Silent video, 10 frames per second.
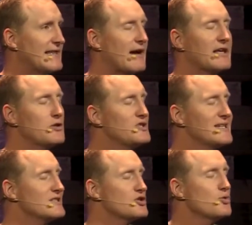you
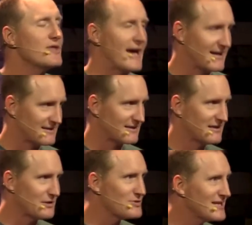didn't do that.
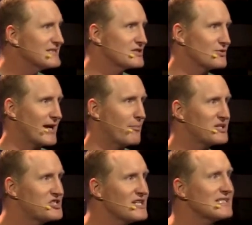You didn't do that. But
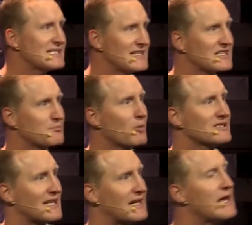Jesus in this moment
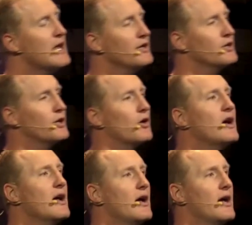is like, no.
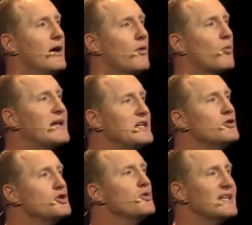When you
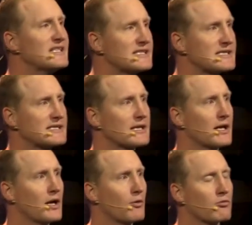do this,
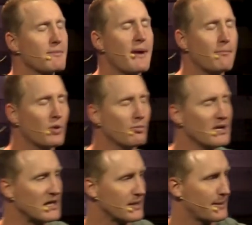remember
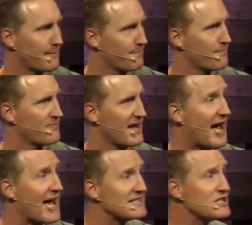me.
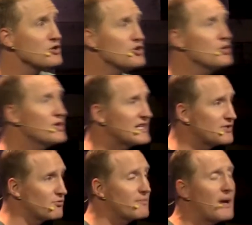As you do
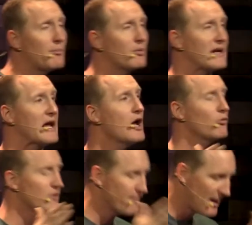this, remember me.
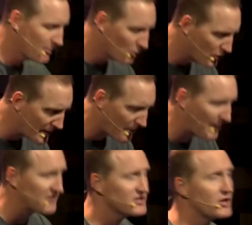Remember what I'm
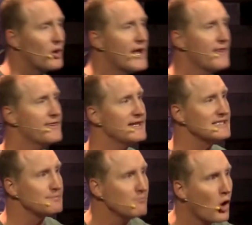about to do.
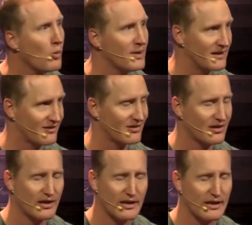This moment
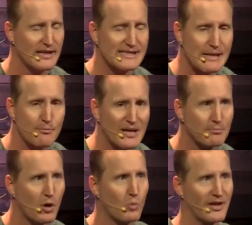is a big
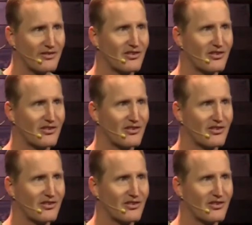moment.